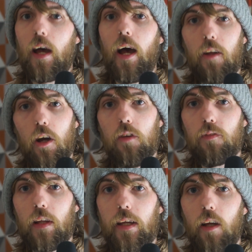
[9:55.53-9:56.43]
And
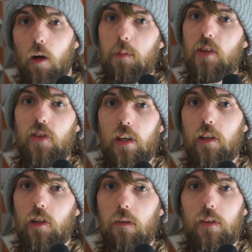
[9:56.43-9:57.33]
hopefully I'll be
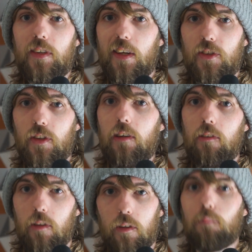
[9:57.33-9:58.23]
seeing you on set
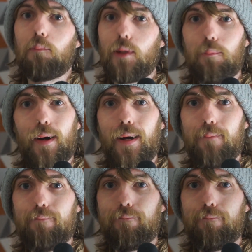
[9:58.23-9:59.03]
soon. Goodbye.